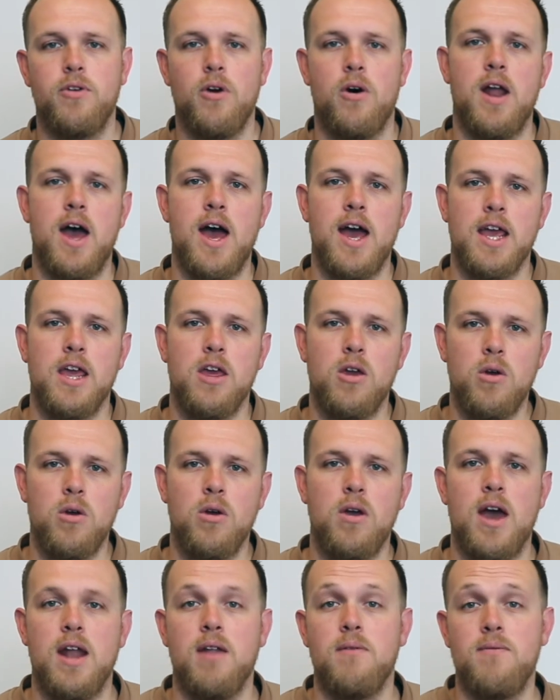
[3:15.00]

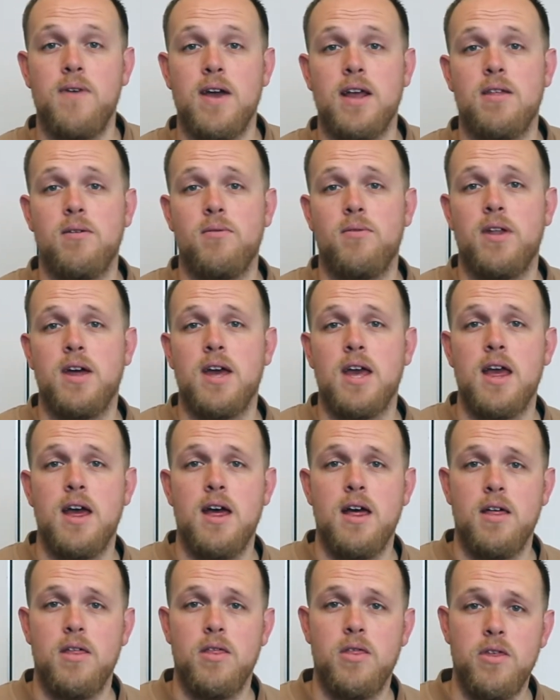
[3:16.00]
and effectively
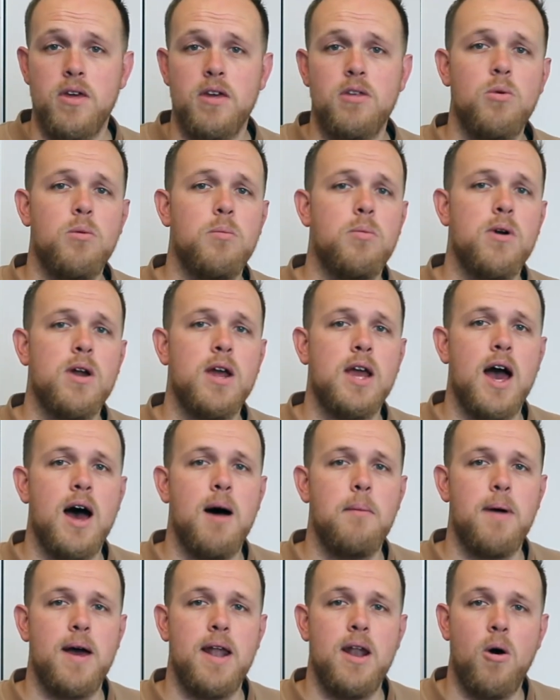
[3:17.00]
this will bring
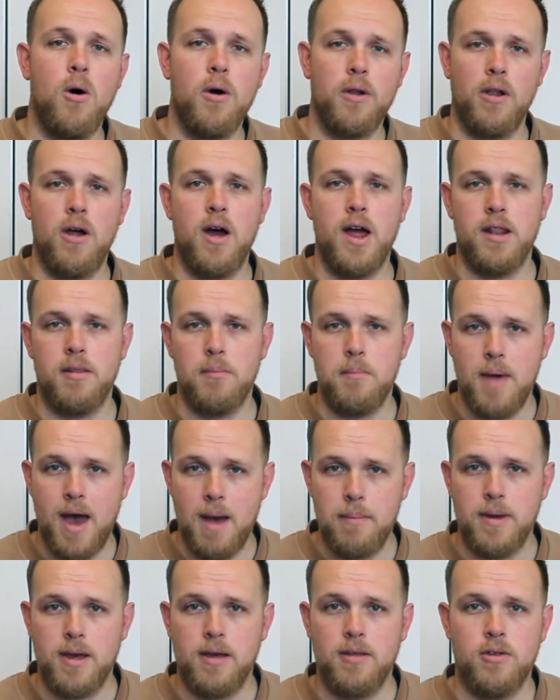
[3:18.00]
up an online
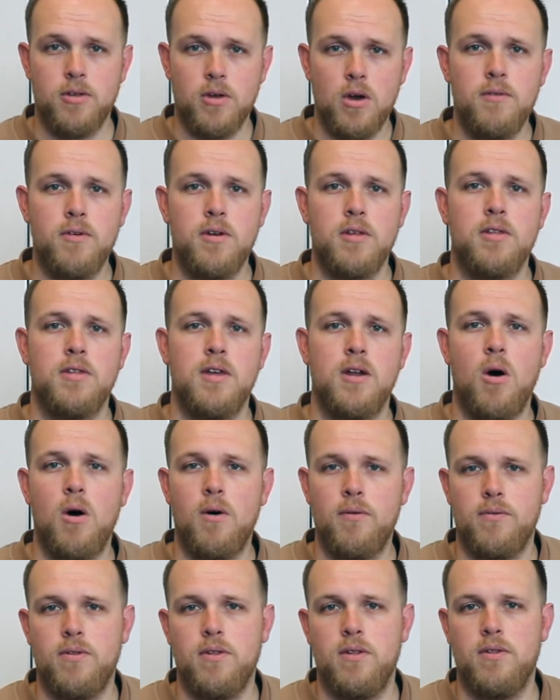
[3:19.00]
mapping service that
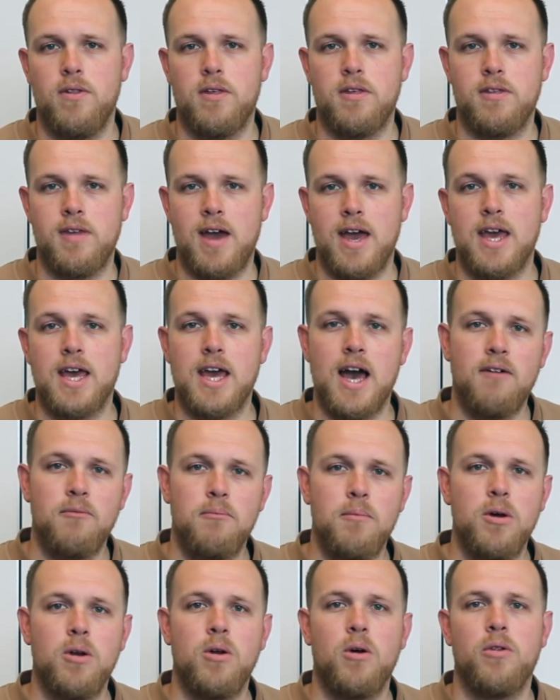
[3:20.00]
often the state
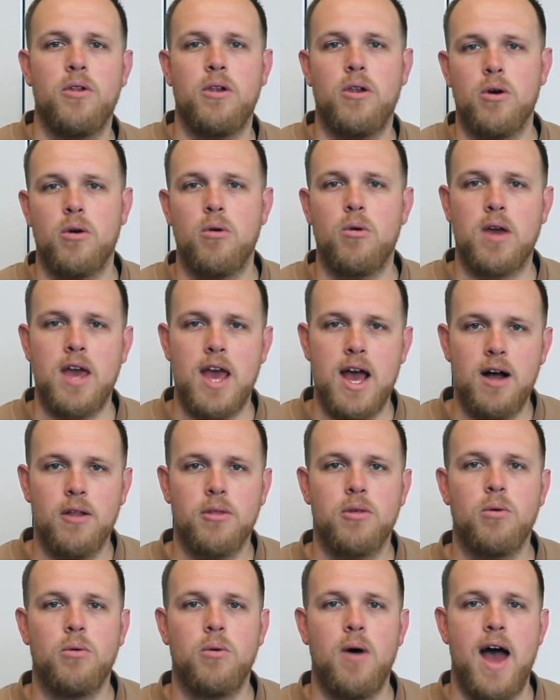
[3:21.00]
government or the local
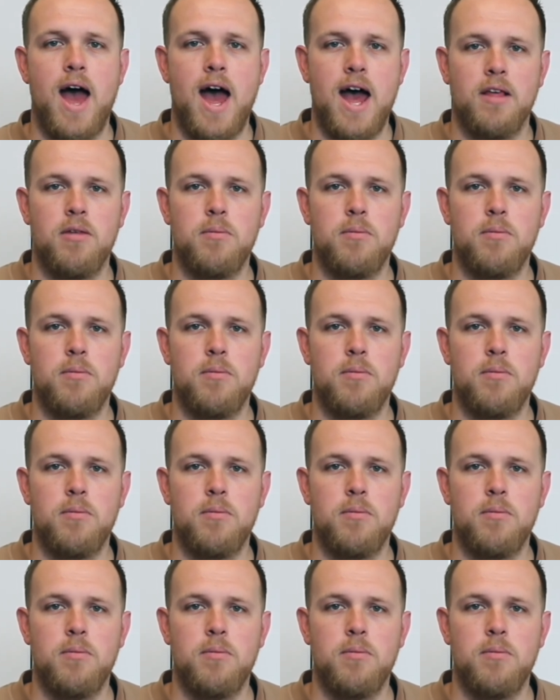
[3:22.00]
council has